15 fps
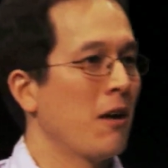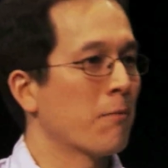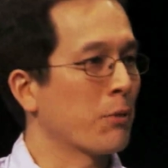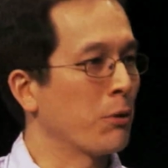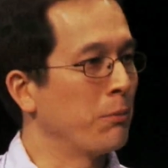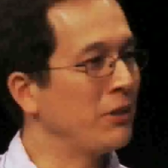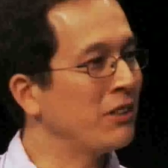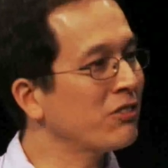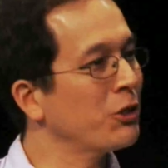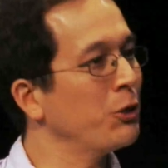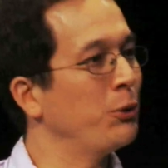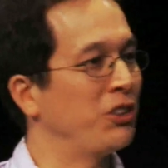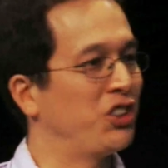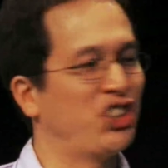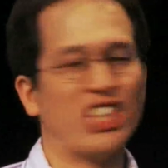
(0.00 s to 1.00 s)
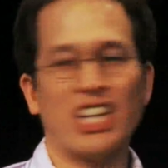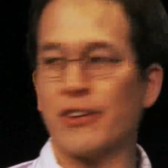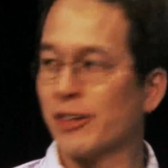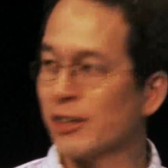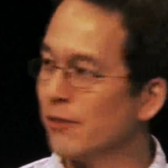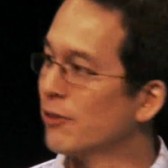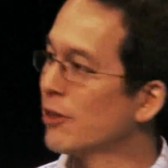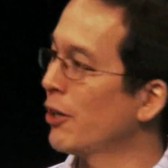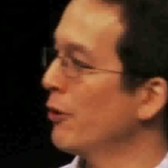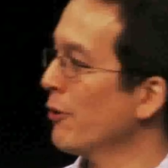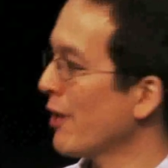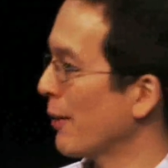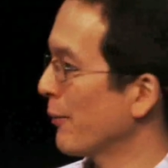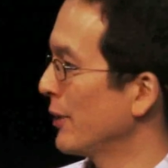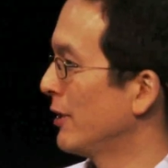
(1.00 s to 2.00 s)
promiscuous sharing of
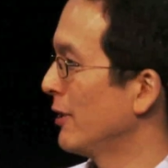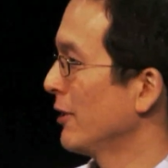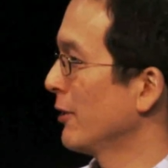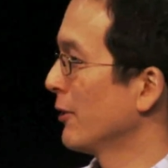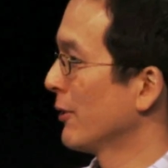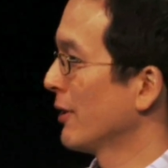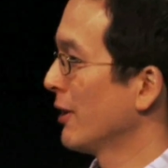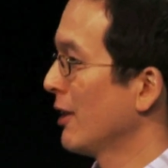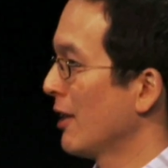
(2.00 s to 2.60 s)
code that we do,